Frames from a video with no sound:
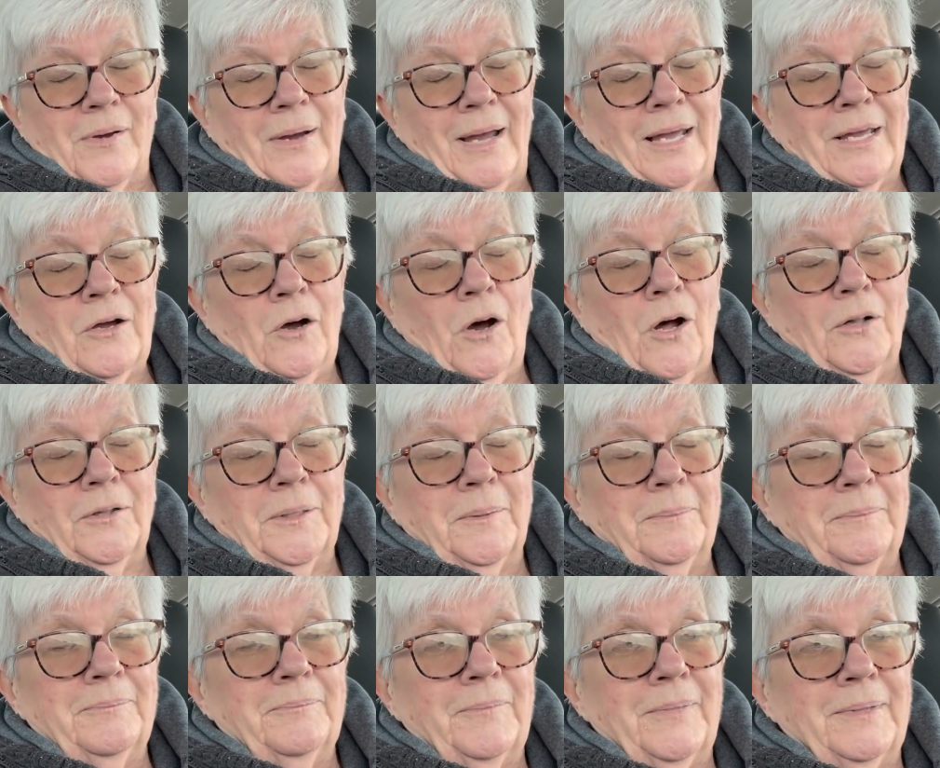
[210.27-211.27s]
called
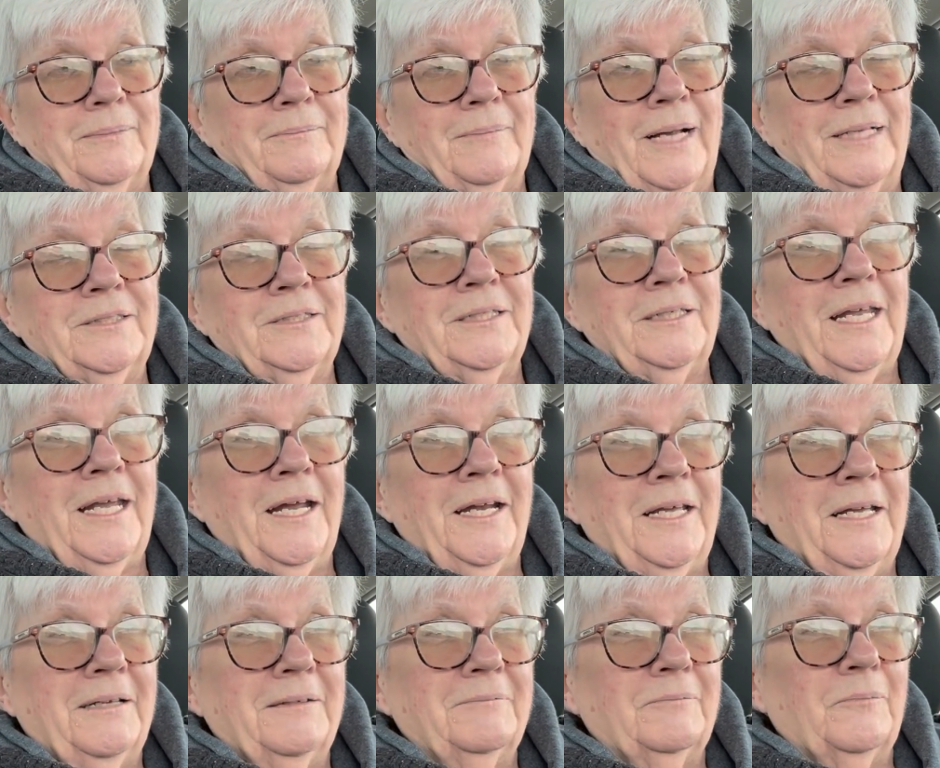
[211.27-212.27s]
him. I said,
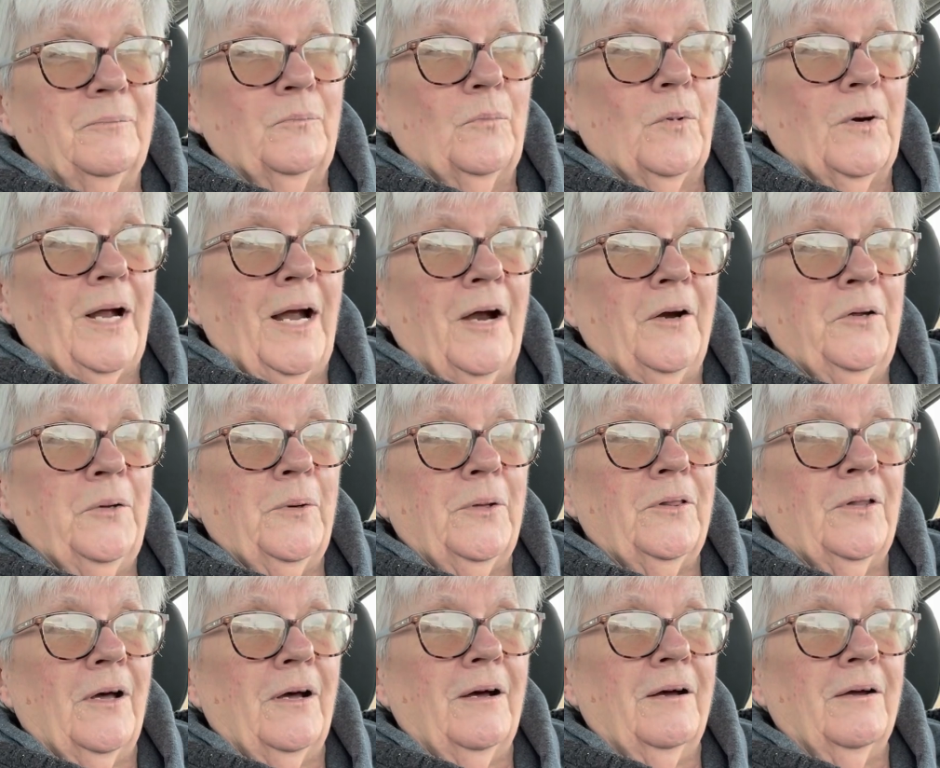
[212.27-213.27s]
Danny, are you at
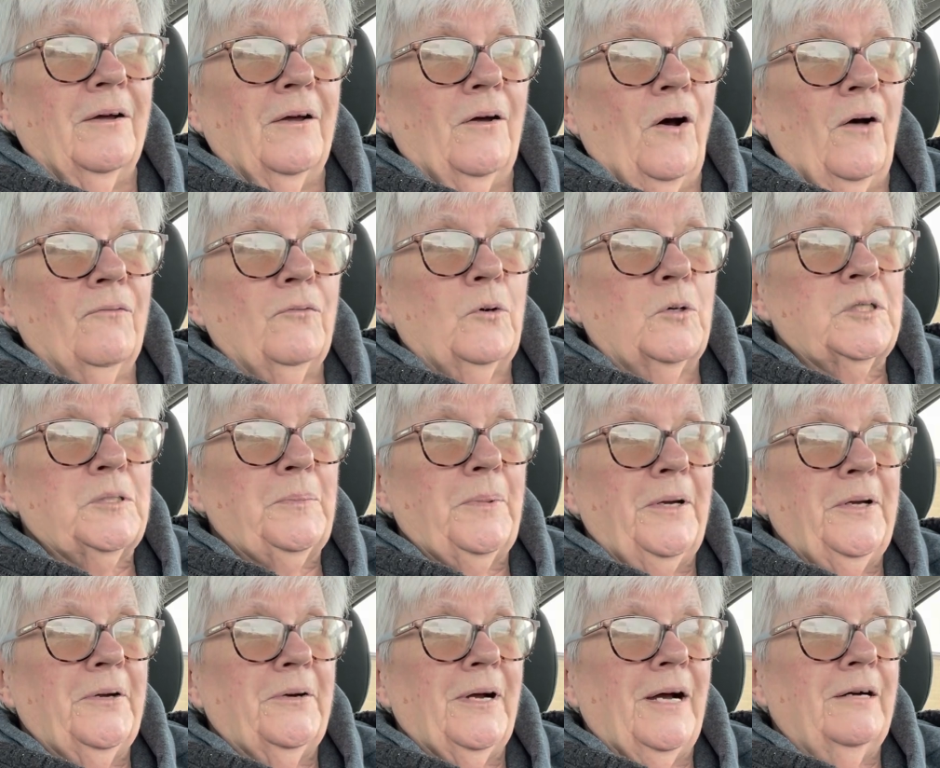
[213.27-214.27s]
the golf course by
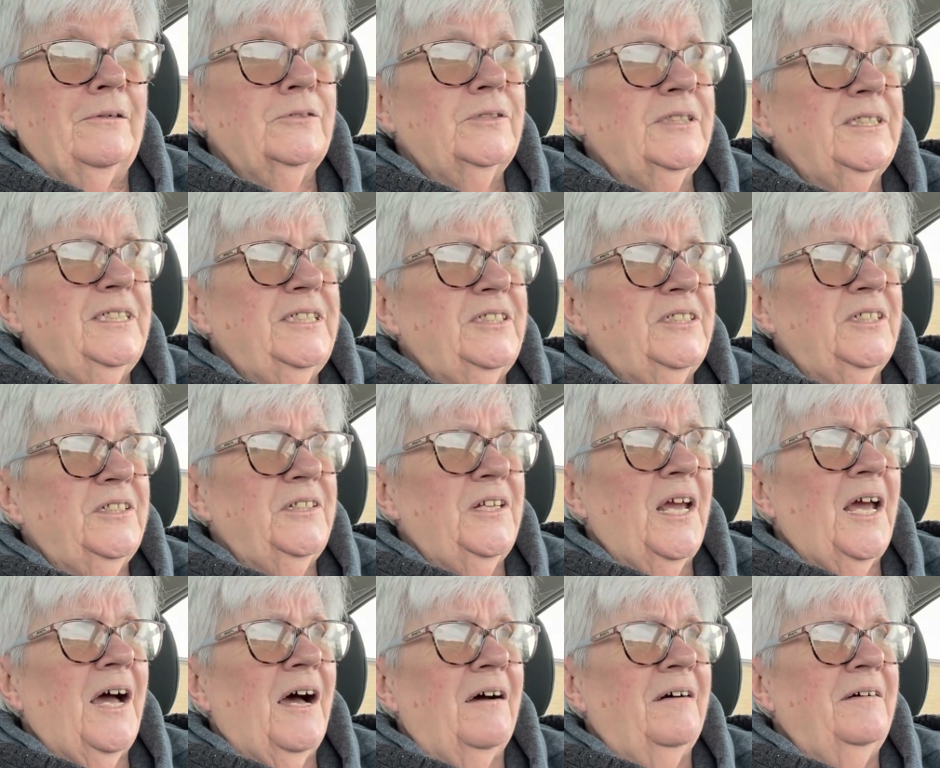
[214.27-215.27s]
your house? And he said,
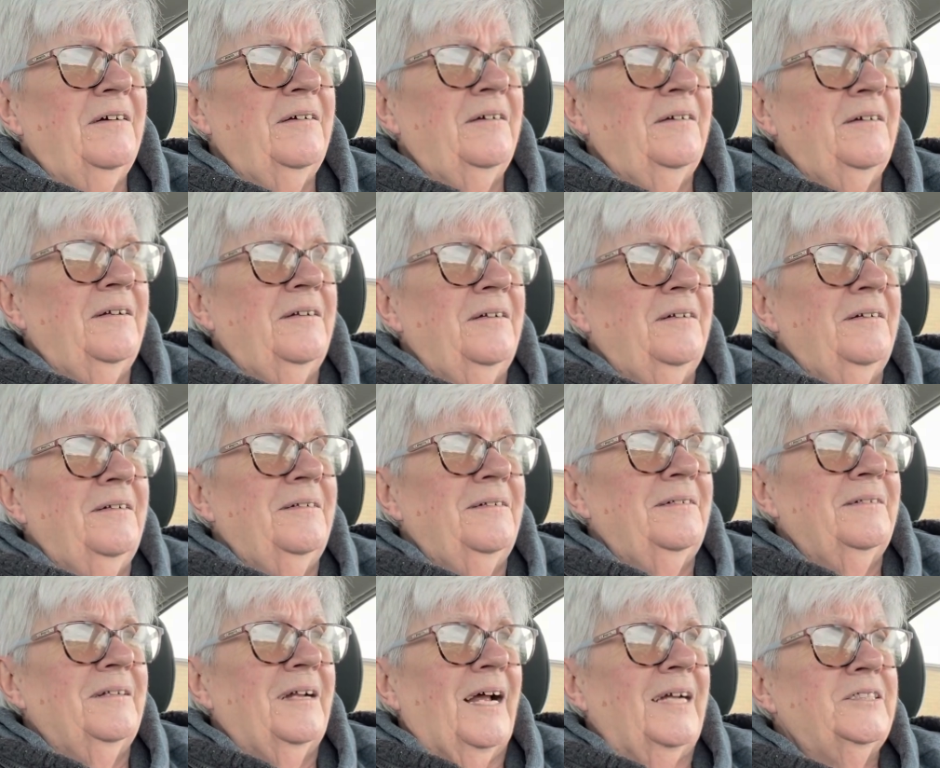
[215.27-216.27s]
yeah.
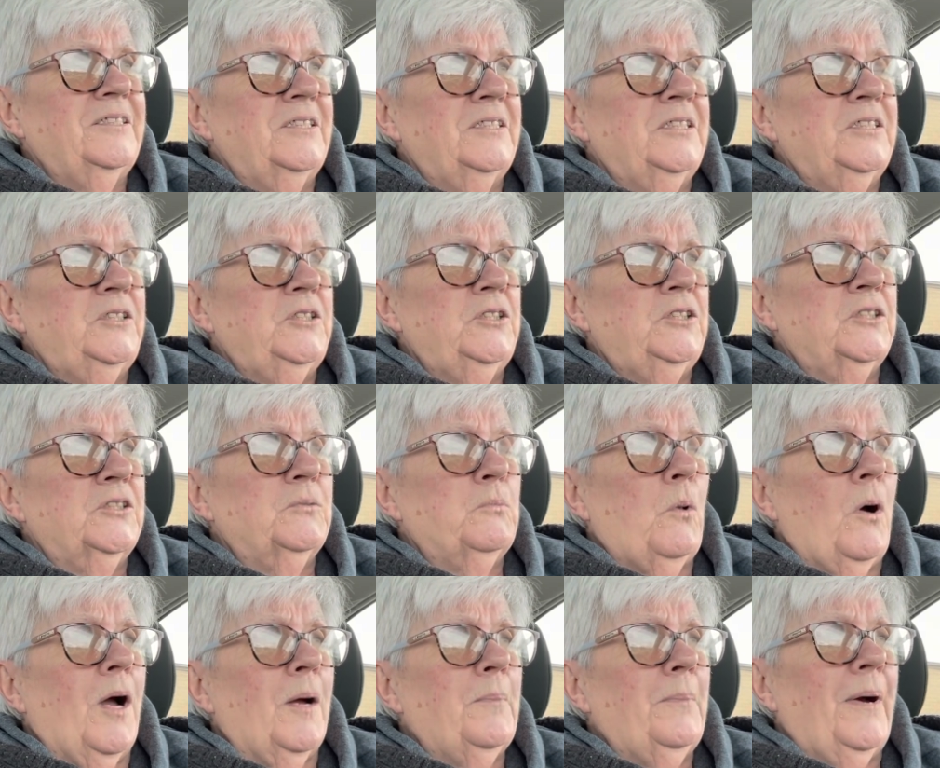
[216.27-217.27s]
I said, did you just
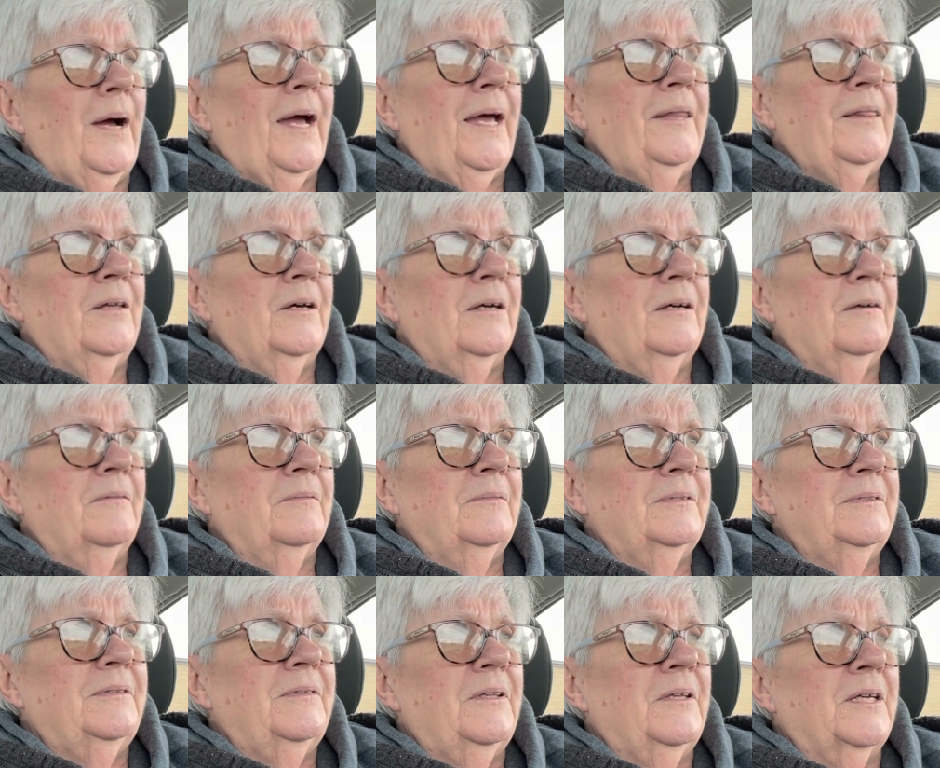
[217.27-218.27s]
walk by the
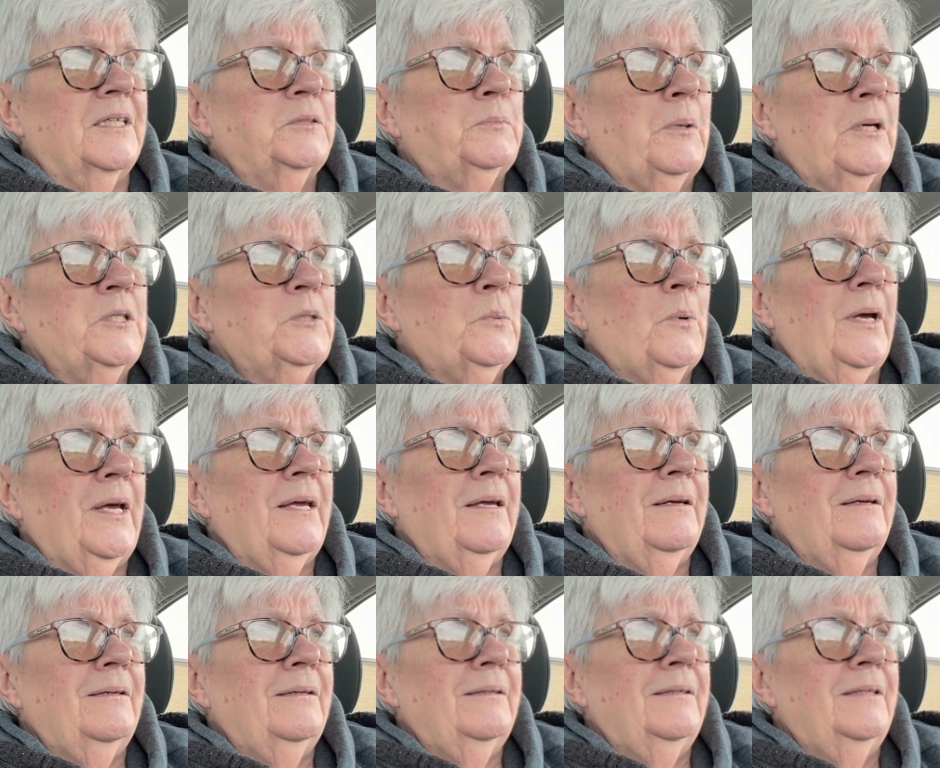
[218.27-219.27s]
expressway?
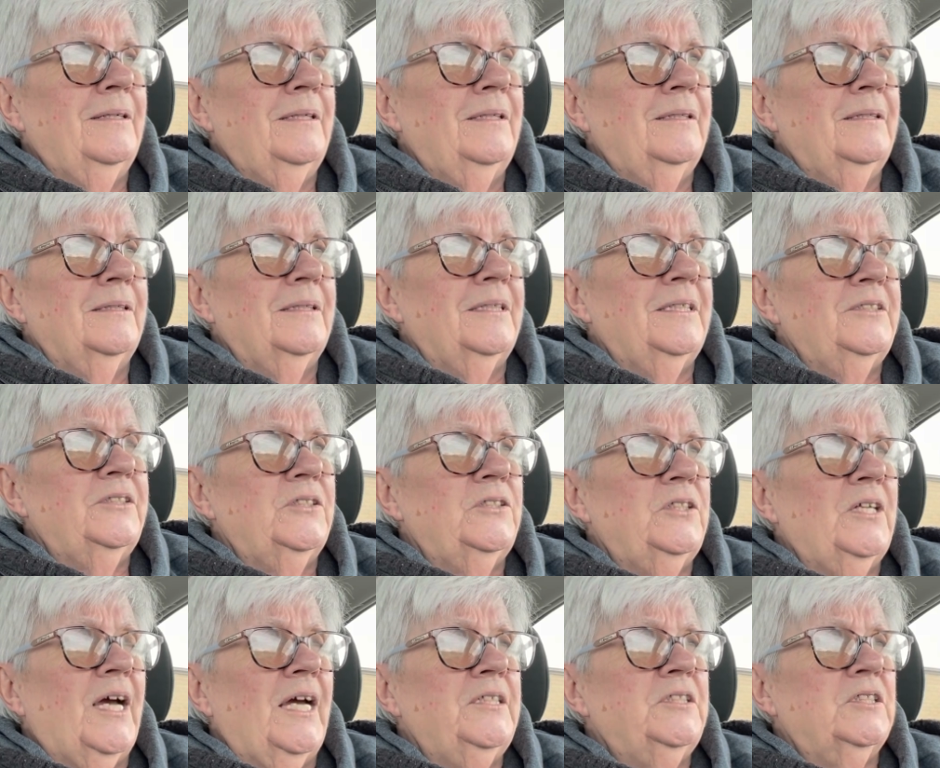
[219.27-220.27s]
He said,
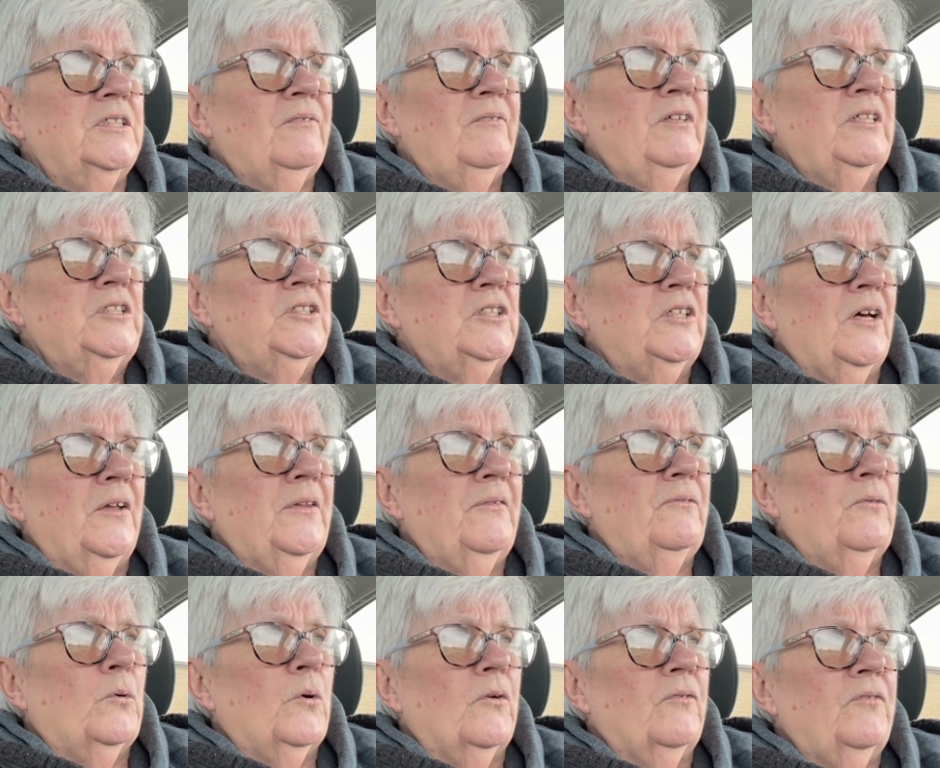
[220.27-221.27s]
yeah, I just finished on the
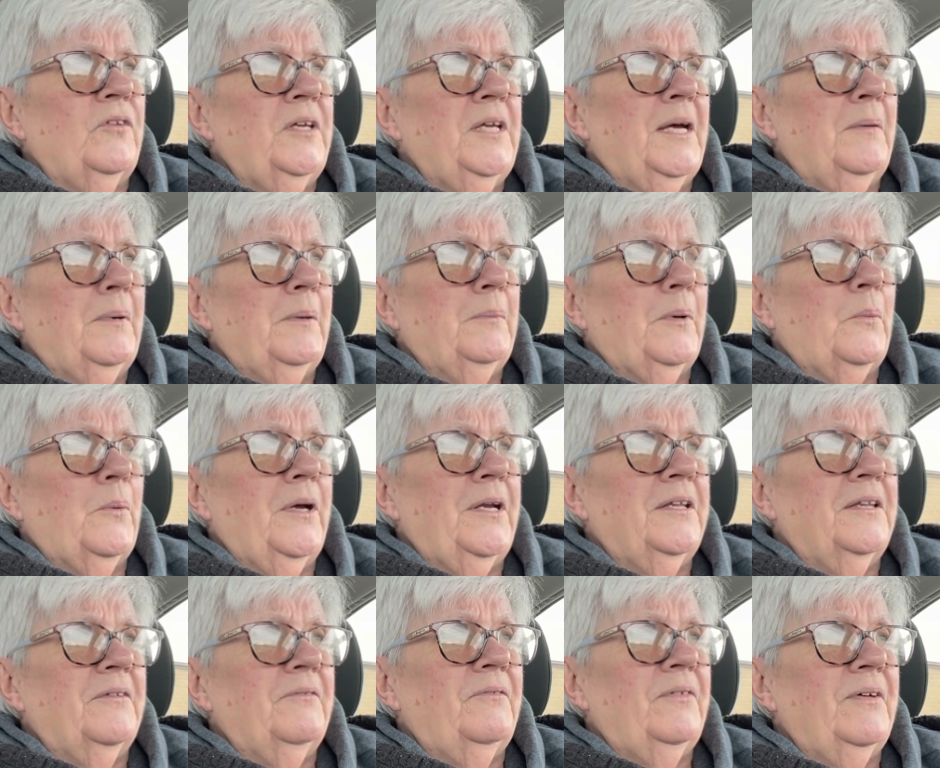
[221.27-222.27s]
fourth tee. I'm on my way to
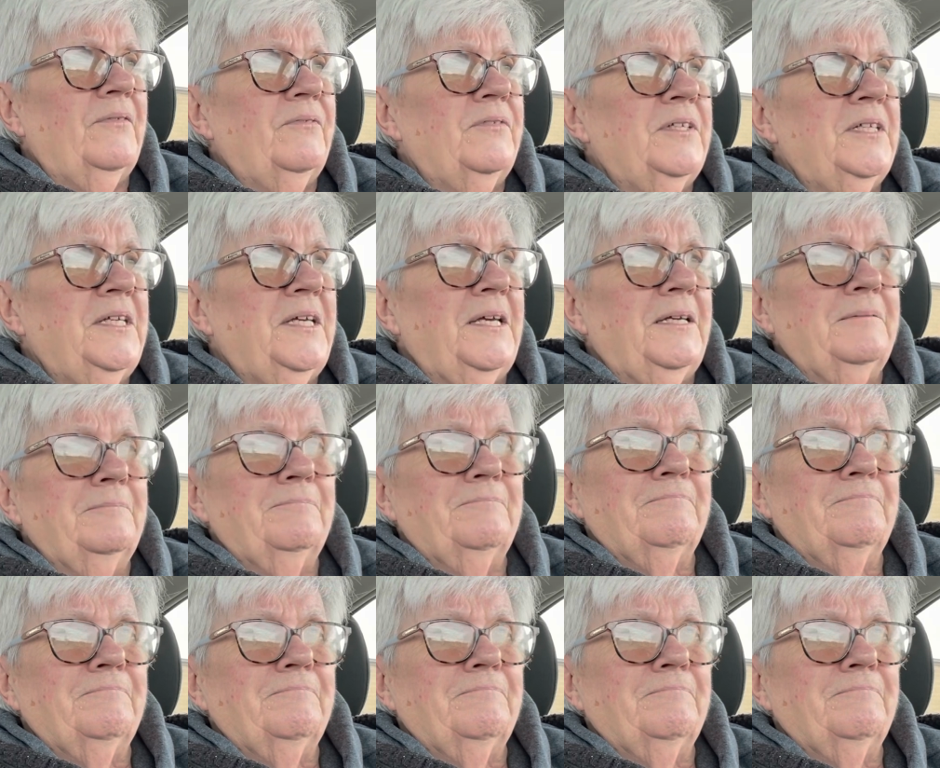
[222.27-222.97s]
the fifth tee.